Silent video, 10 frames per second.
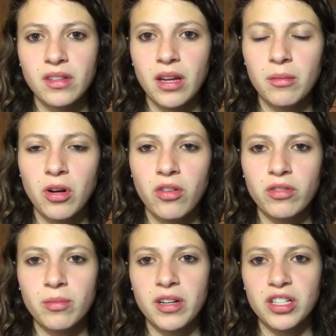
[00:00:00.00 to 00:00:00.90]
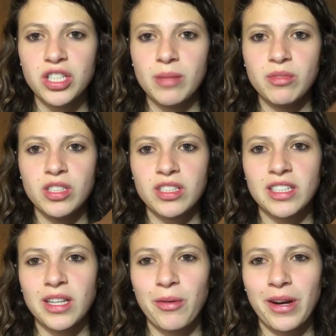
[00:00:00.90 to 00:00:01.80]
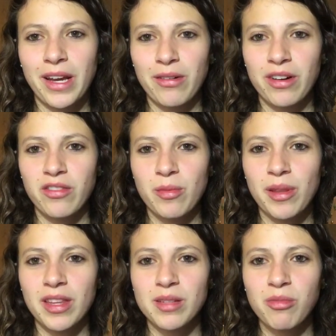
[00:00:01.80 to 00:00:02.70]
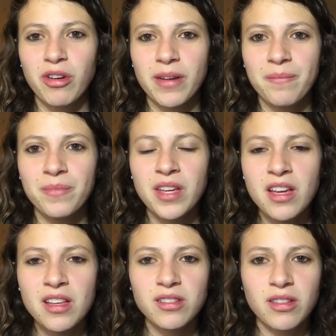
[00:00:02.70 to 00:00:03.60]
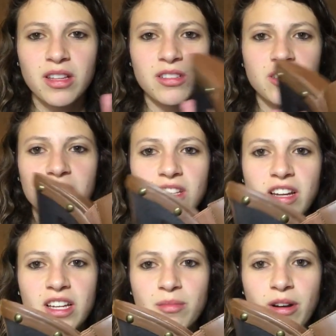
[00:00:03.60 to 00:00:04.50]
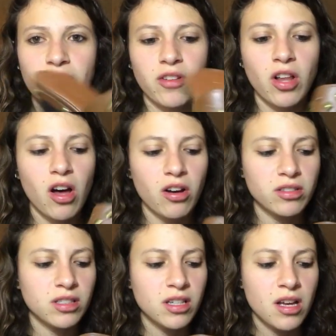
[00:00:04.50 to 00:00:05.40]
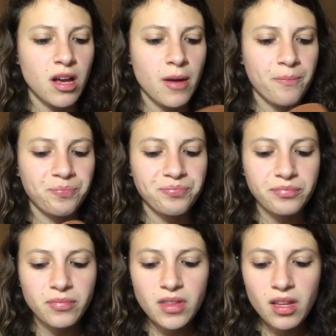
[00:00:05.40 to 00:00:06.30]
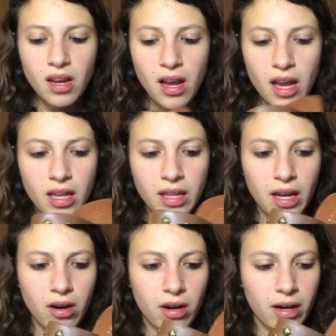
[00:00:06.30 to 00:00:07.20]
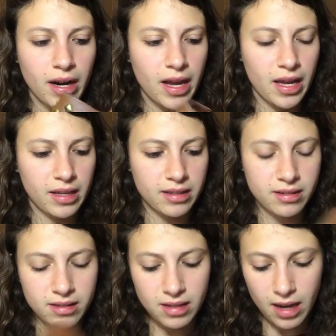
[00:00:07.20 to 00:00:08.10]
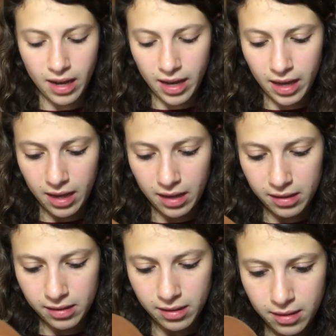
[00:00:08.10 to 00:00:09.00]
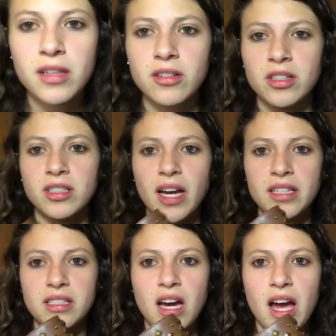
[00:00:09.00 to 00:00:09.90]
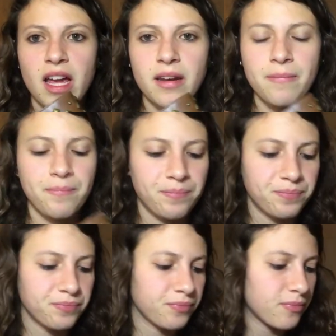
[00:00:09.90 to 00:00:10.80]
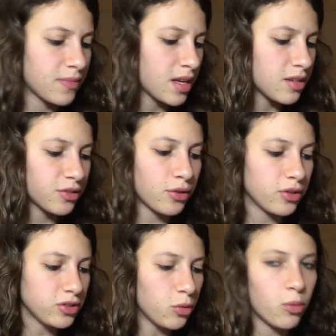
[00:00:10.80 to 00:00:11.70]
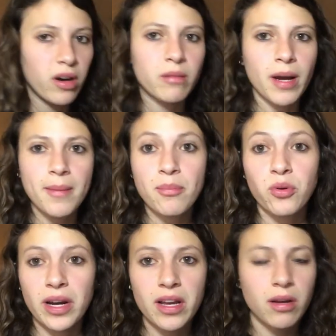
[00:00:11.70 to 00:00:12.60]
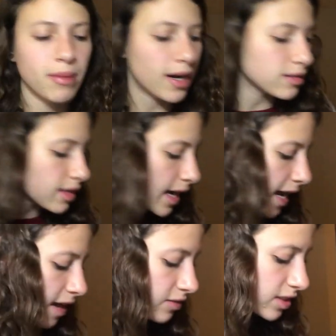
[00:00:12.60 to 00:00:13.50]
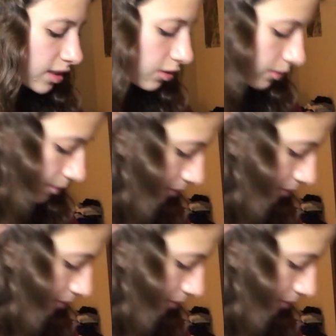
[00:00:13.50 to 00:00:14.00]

let them go for pretty cheap just because I want to get rid of them at this point. So these are just a nice pair of clogs, and they are a size 9. So those are one of my pretty good pairs that I have still.